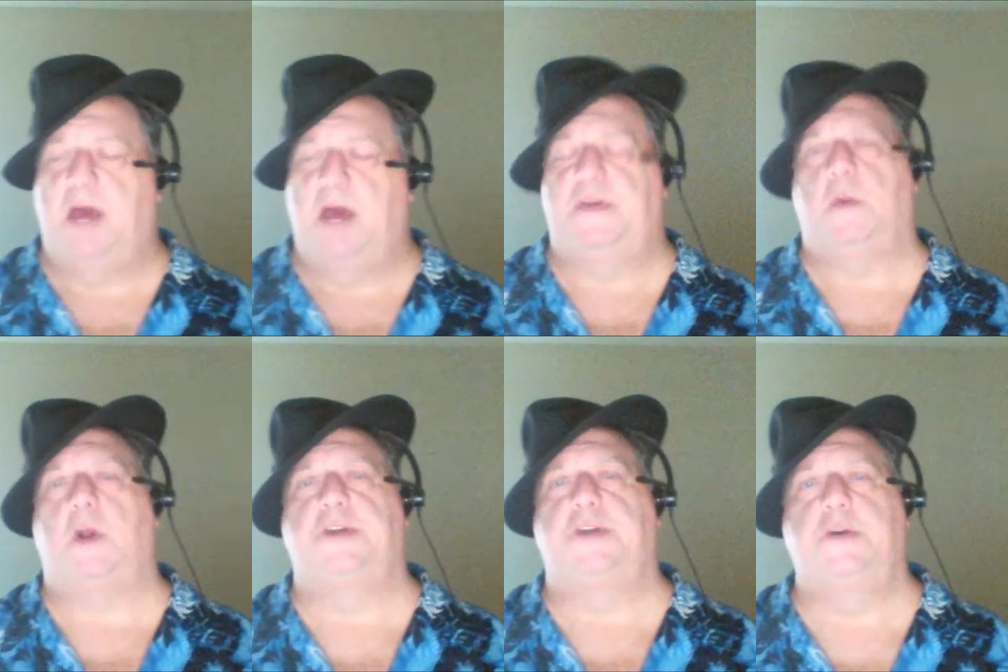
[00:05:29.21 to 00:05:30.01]
If they
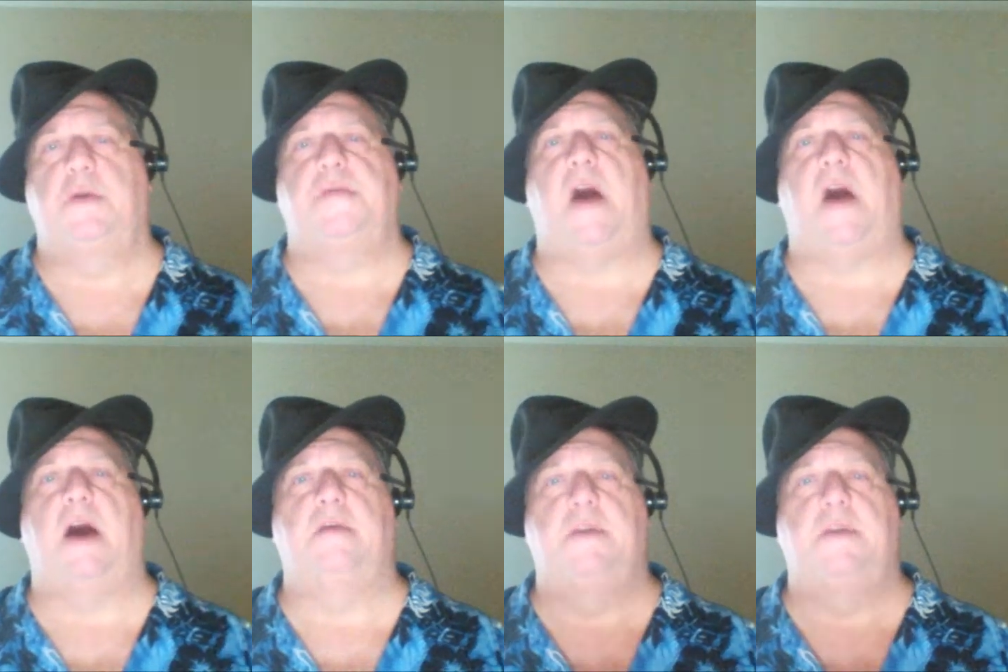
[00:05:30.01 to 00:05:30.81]
roll a 2 to
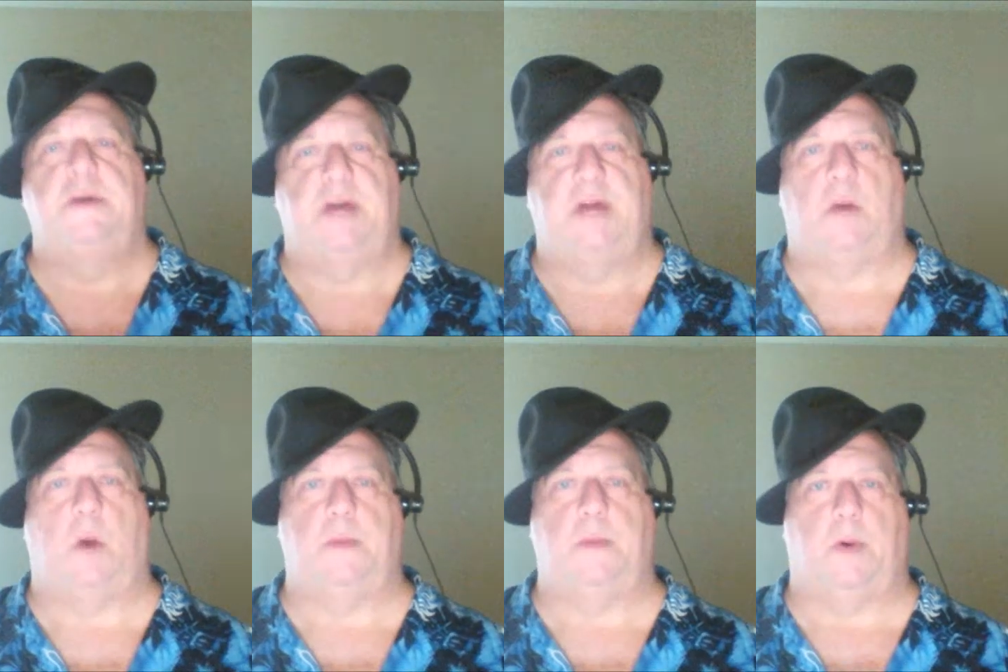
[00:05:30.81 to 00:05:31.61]
5, you take
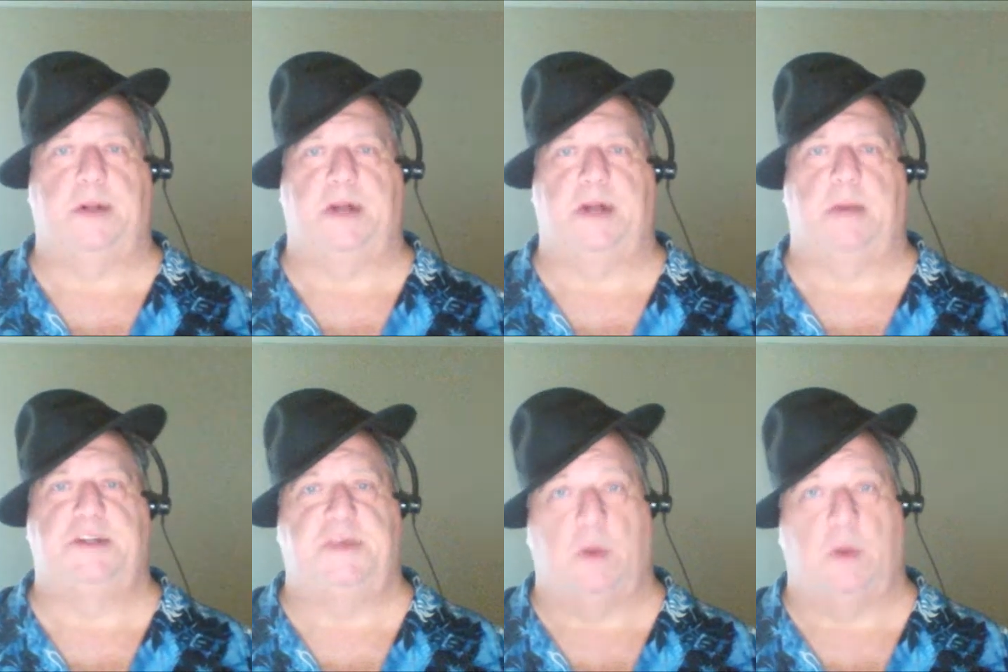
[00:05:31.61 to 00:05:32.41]
1 point of damage.